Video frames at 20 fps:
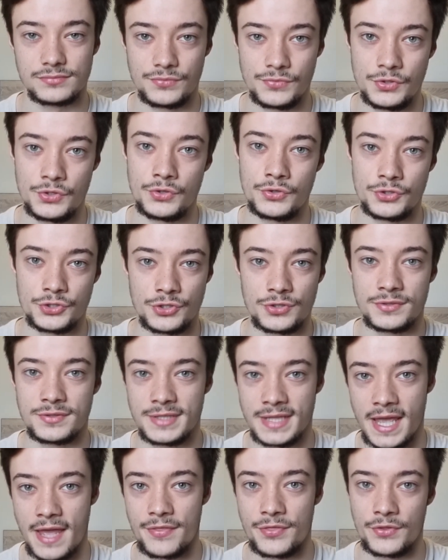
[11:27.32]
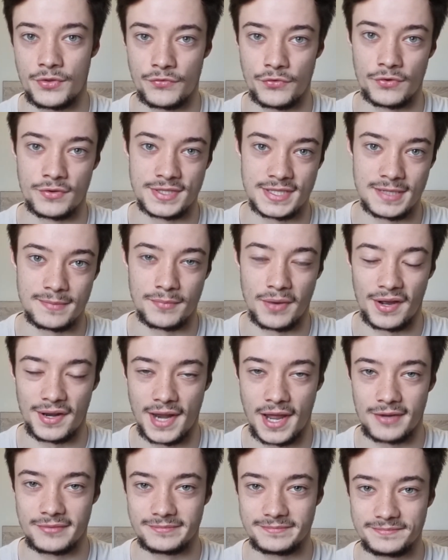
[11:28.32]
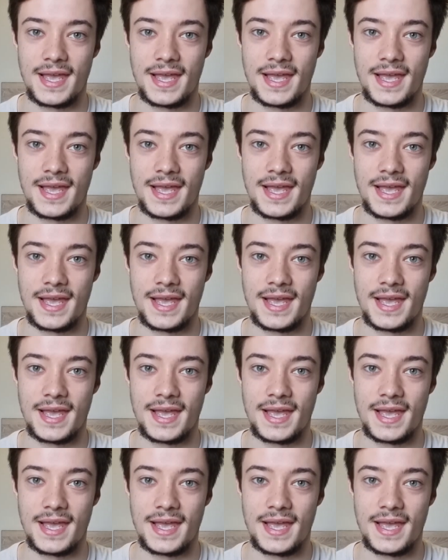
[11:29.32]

you should get the routine by now.